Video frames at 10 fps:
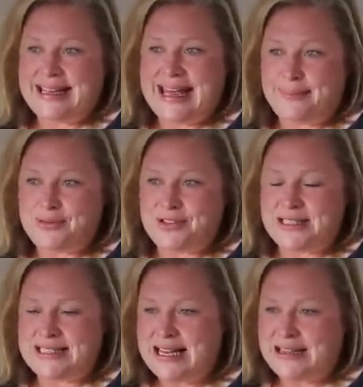captures
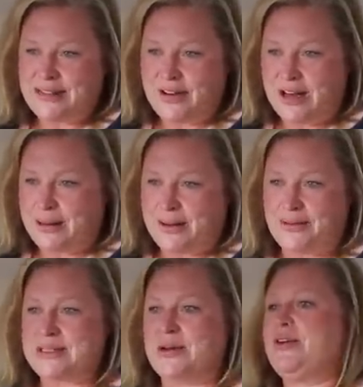exactly the vibe I
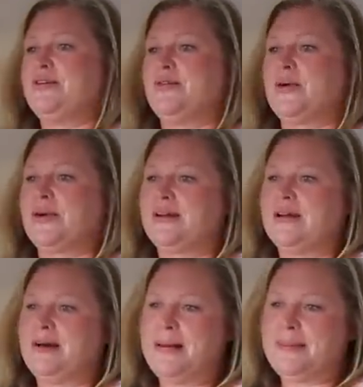was going for,
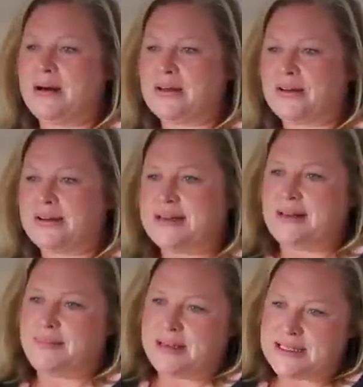a bit modern and
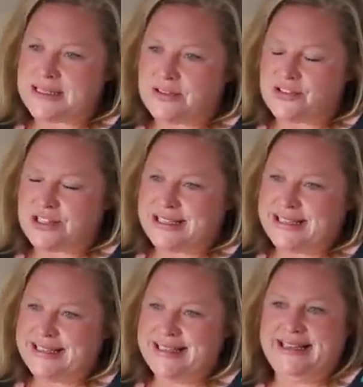a bit nostalgic.
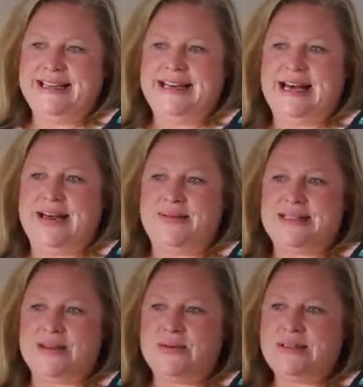I
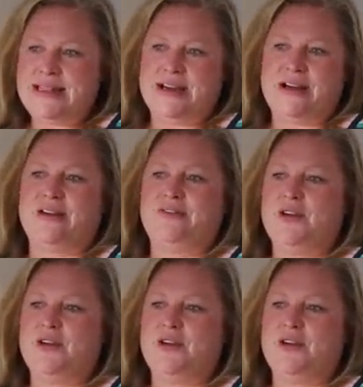was only there a